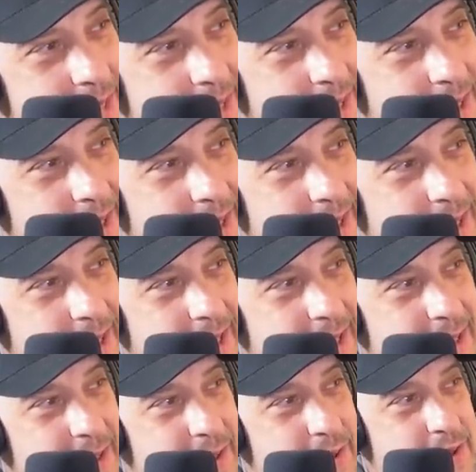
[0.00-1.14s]

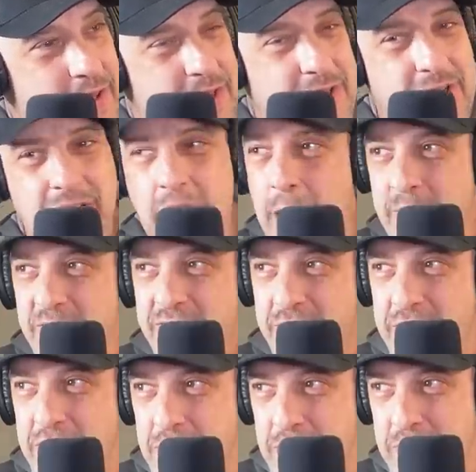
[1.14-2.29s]
uh, come for
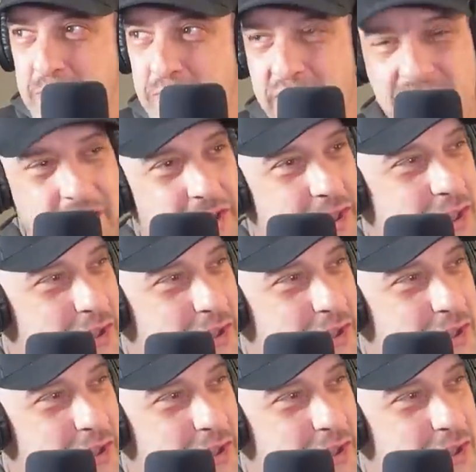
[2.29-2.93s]
you and break into